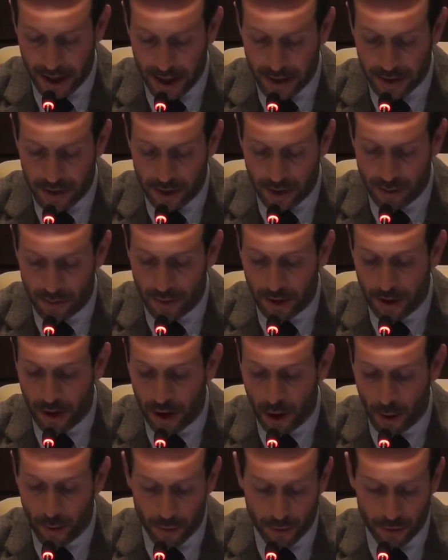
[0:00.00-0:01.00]
some
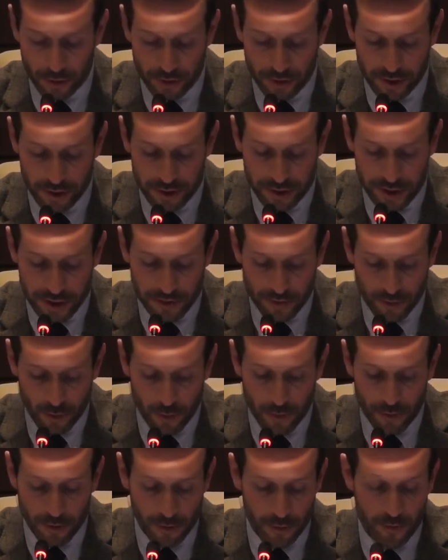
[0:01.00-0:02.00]
opportunities for
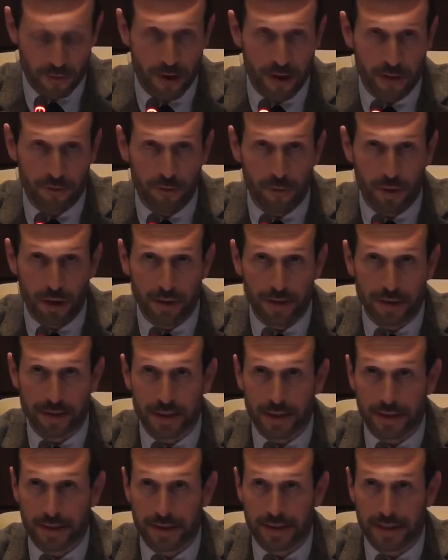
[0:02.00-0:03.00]
the brave one that
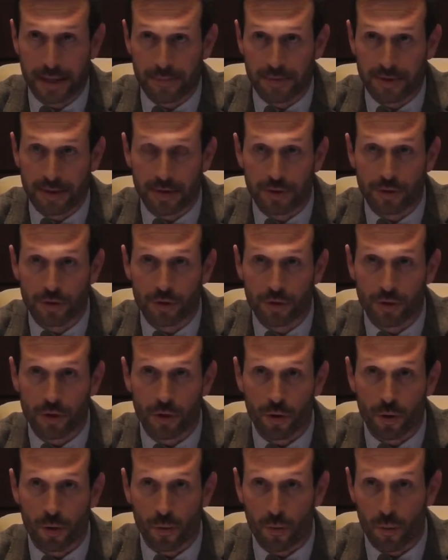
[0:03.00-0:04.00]
are accepted to
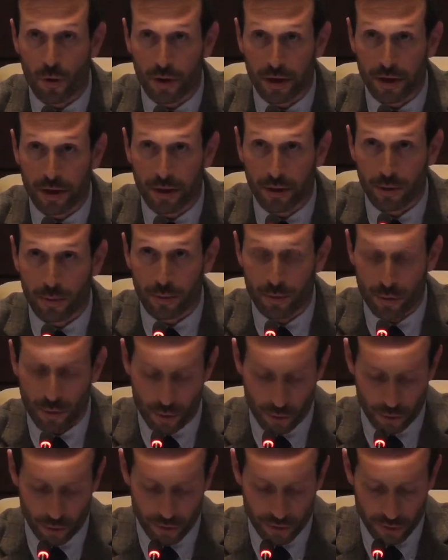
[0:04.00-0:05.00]
go working
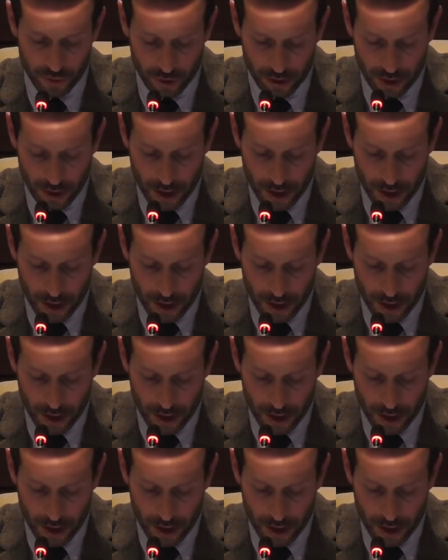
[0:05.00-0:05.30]
abroad,